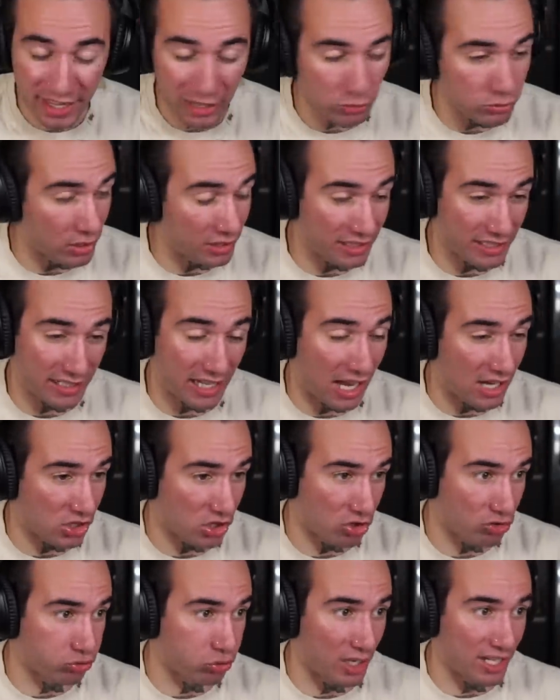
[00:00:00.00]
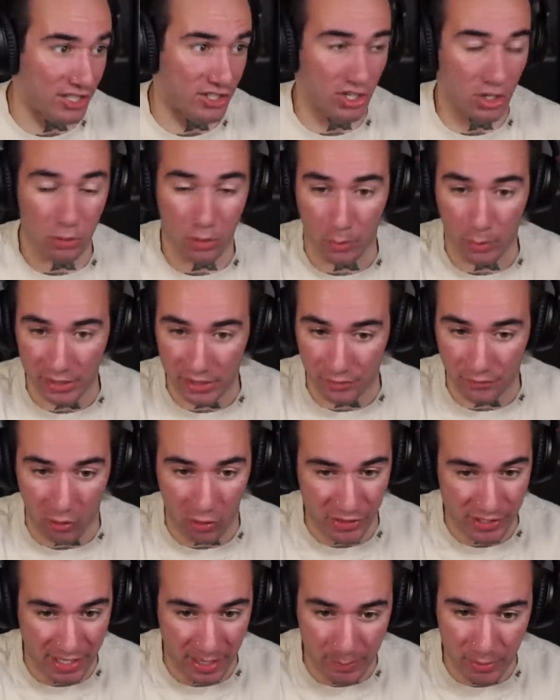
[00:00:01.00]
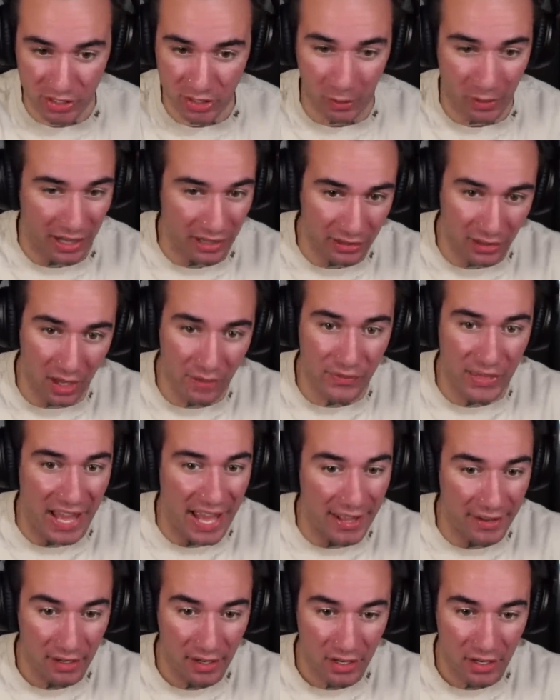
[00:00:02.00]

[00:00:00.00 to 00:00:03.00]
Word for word: They really got straight to it with the first episode. I love that.